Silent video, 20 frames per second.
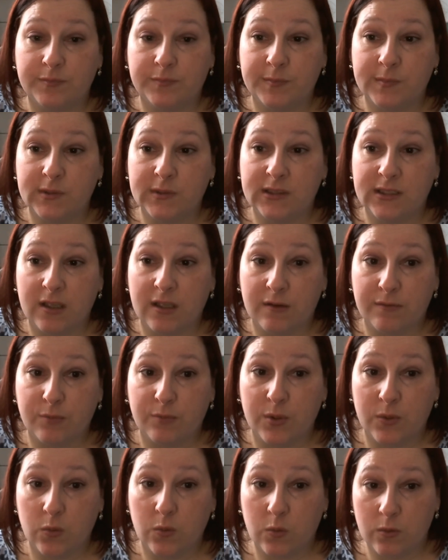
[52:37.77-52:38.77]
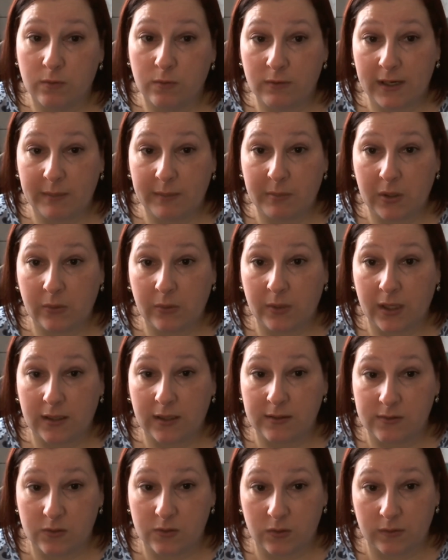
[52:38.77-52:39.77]
stuff with all the rainbow
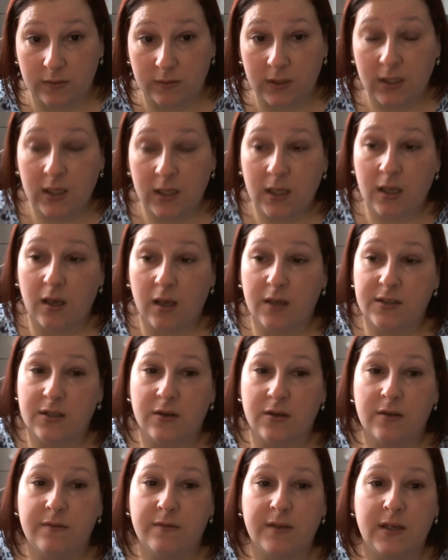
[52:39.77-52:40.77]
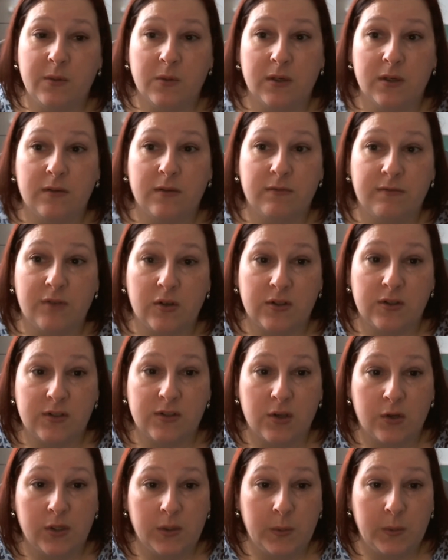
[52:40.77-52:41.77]
colours on. I don't know if anyone follows
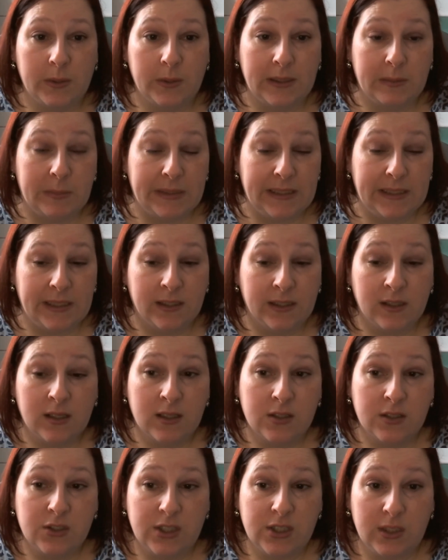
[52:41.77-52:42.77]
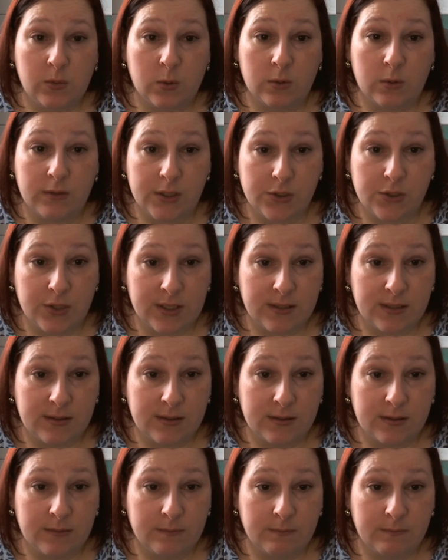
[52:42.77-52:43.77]
Holly Willoughby. She wore a
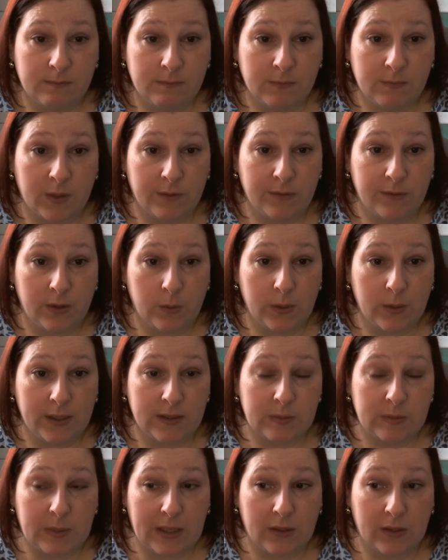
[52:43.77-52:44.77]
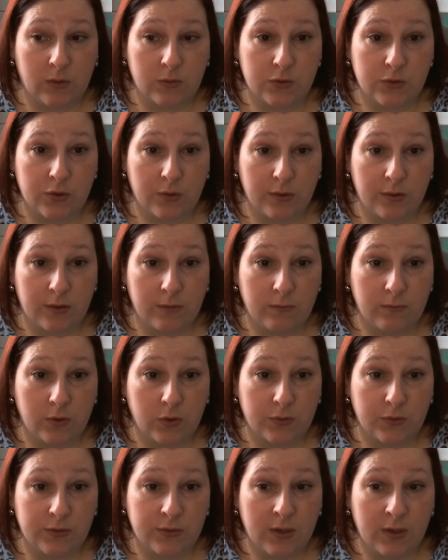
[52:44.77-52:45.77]
dress a few weeks back on Jonathan
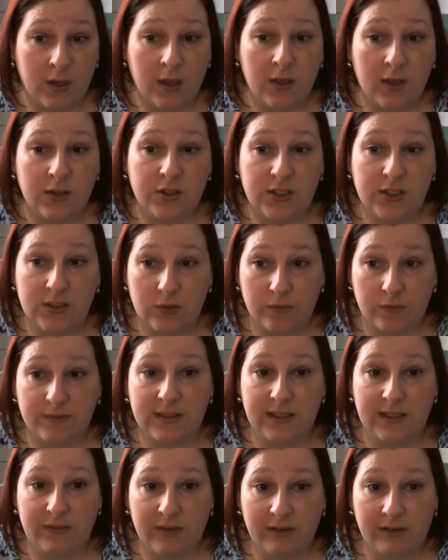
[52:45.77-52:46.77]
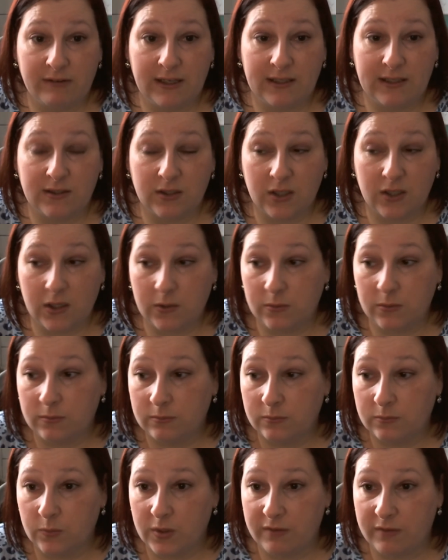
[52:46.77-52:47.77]
Ross. She's obviously very in the know
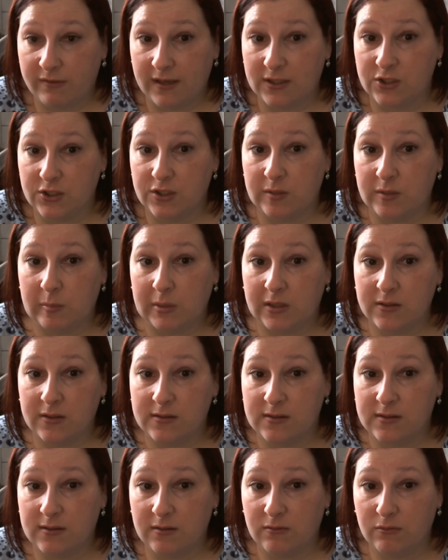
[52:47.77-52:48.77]
with fashion because